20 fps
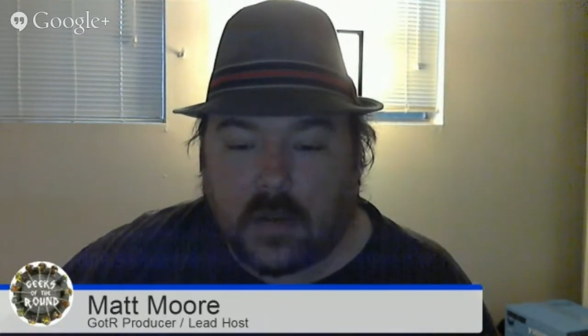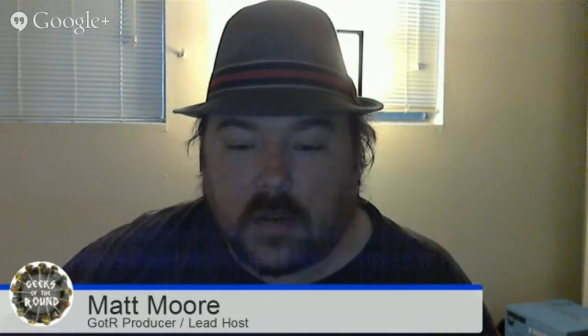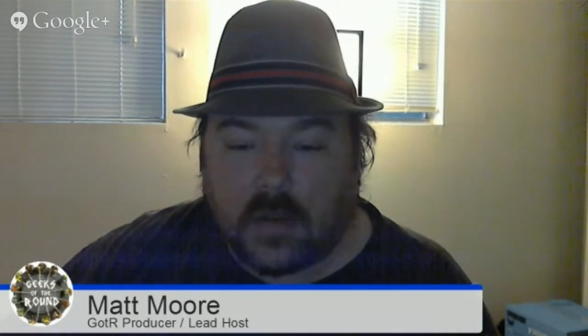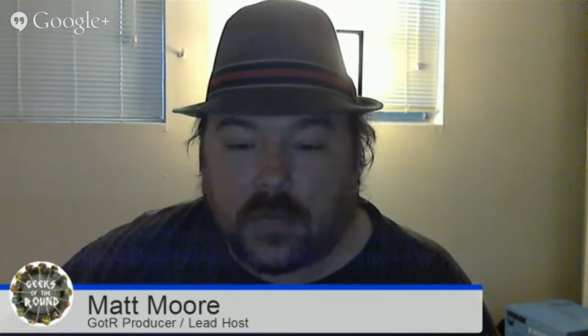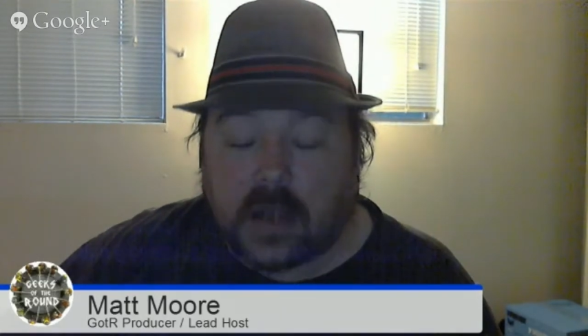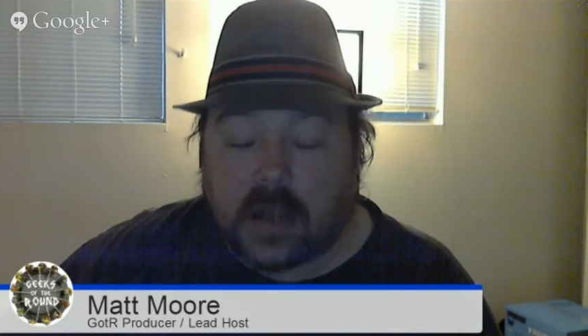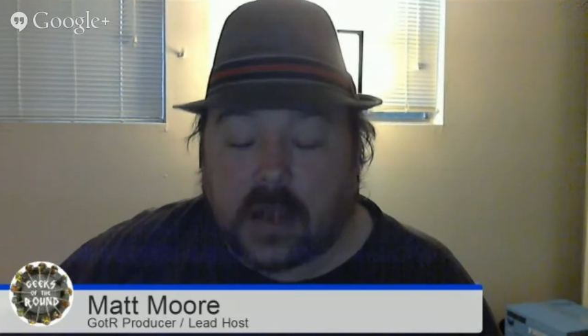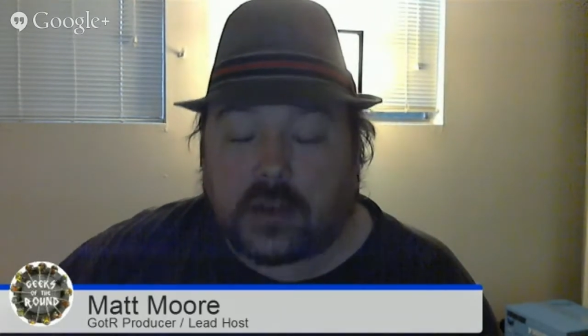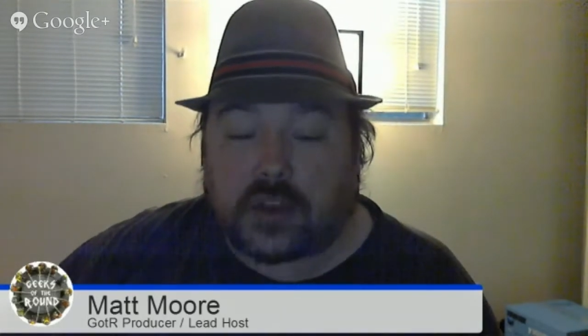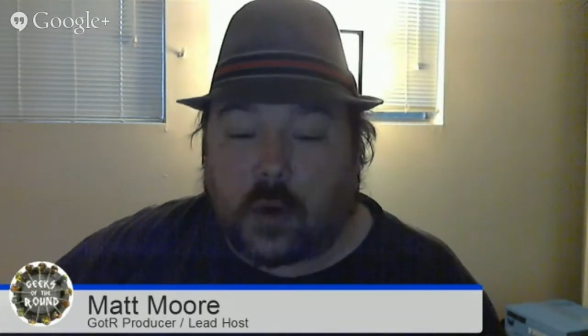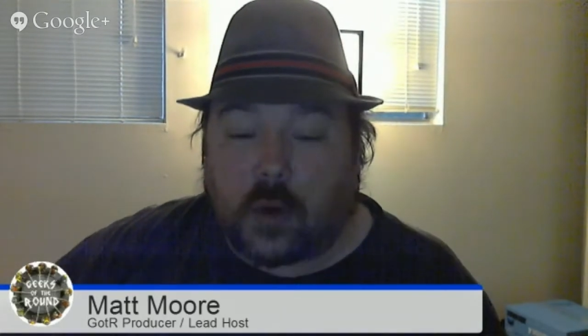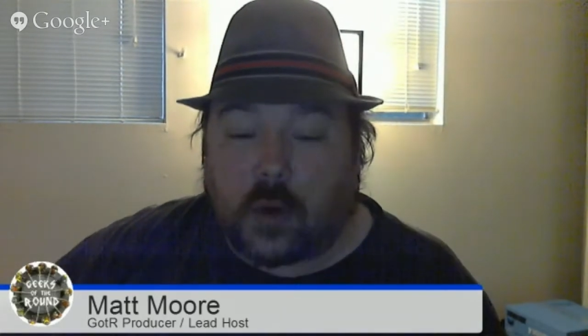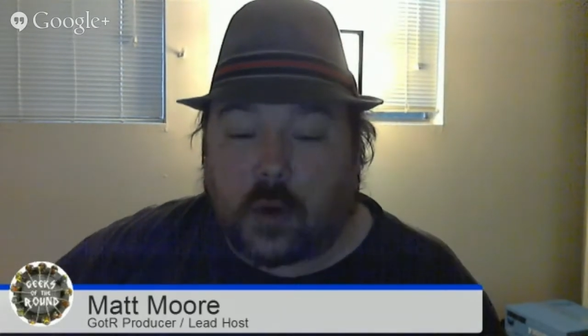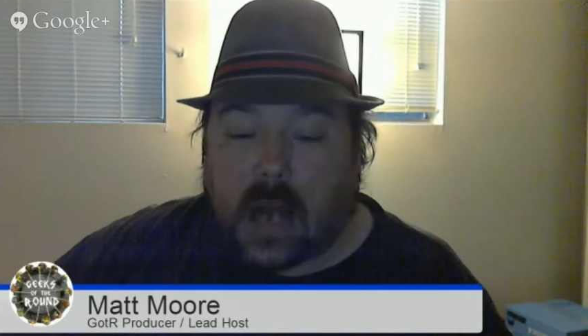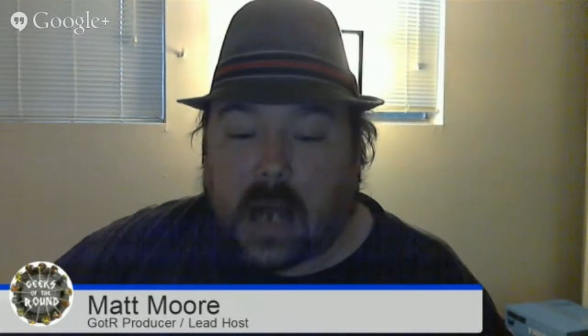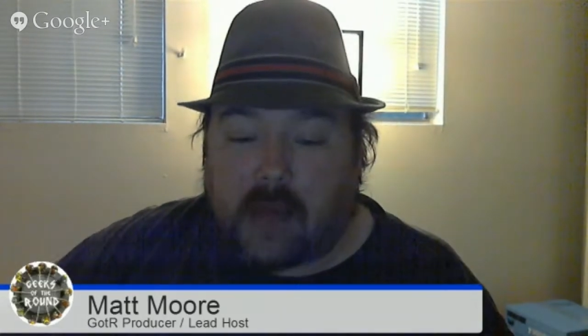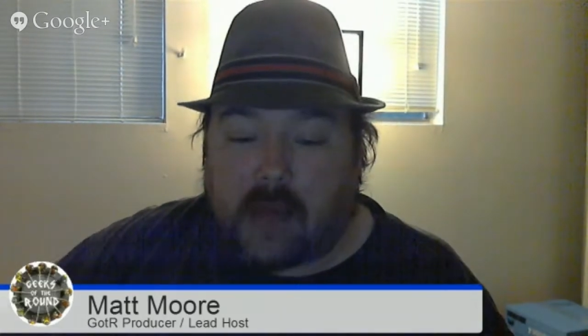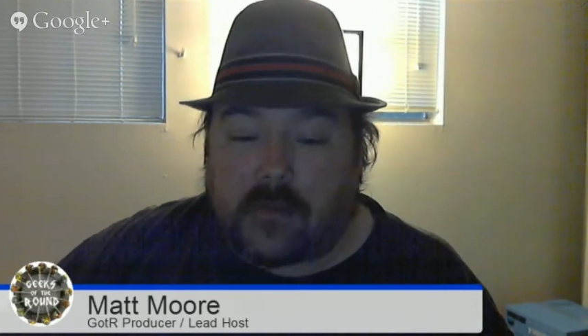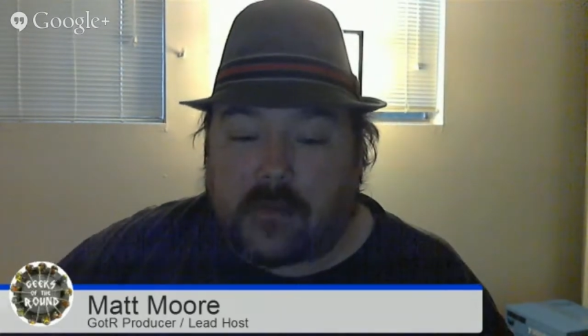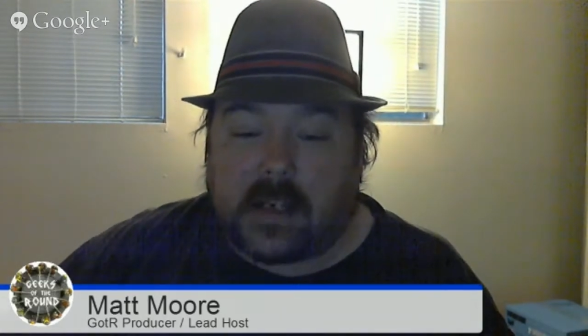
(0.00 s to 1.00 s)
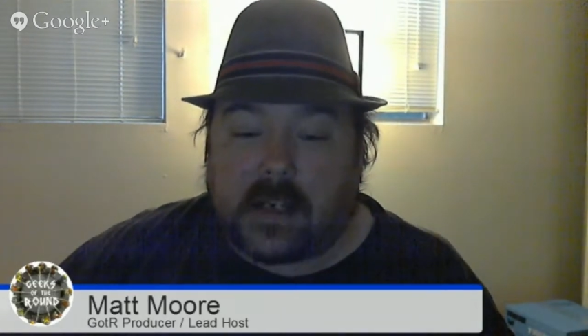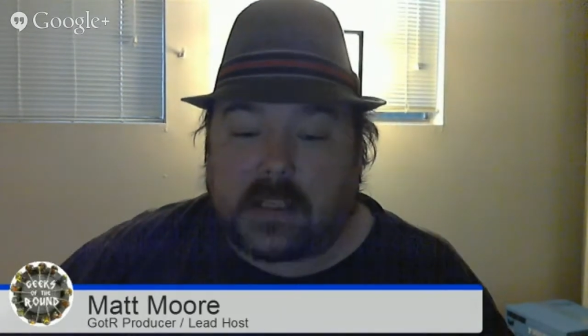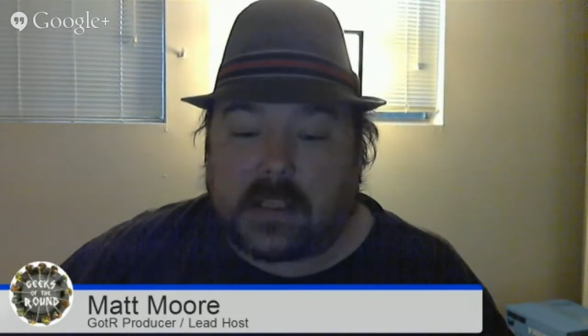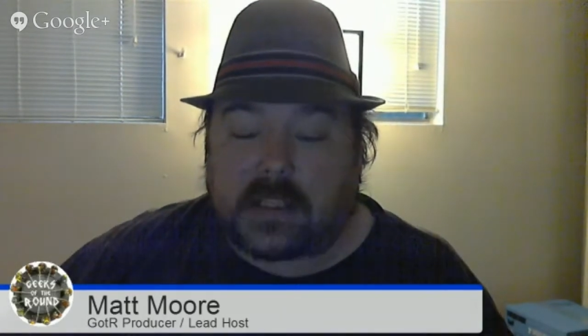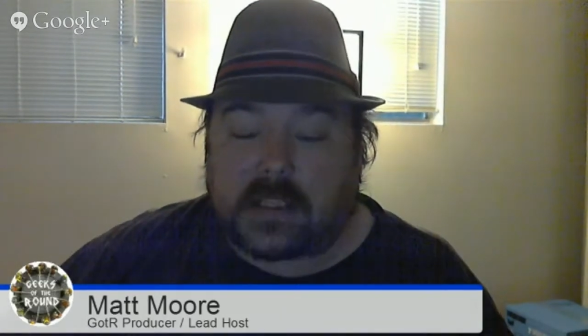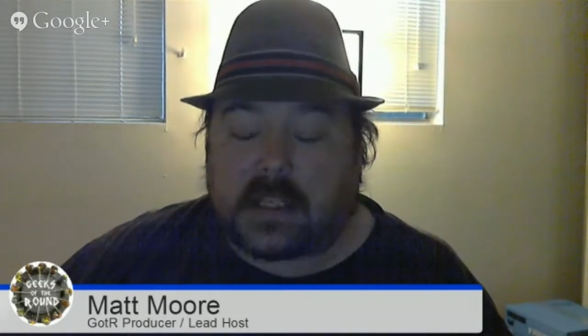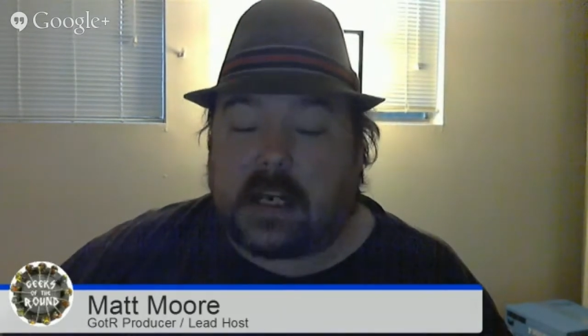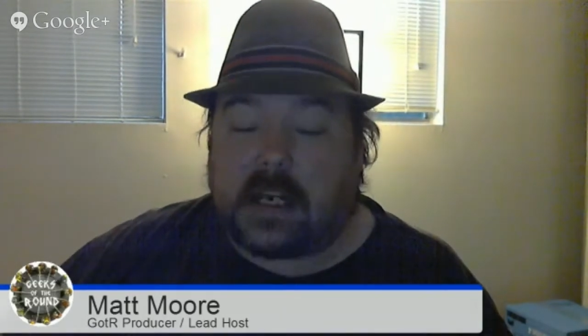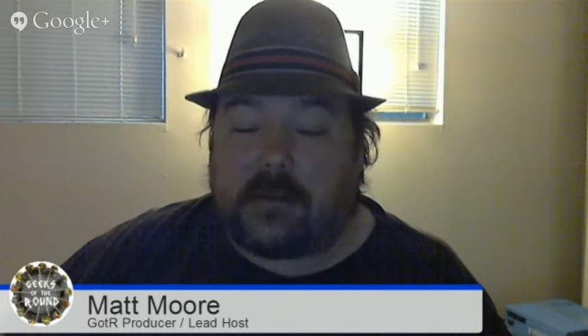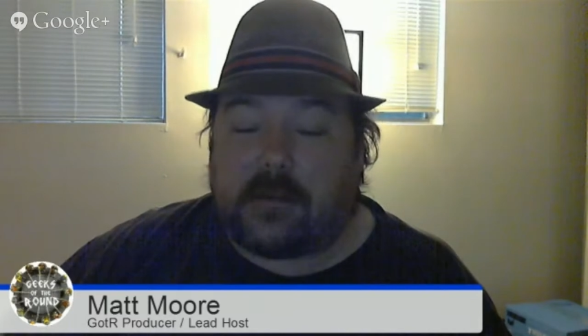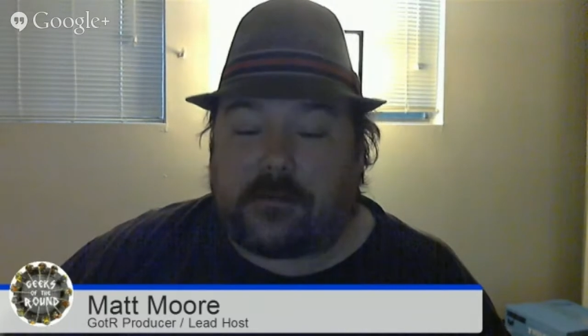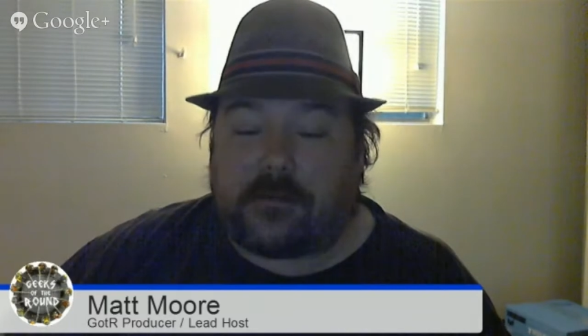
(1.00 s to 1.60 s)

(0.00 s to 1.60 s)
They showed evidence that he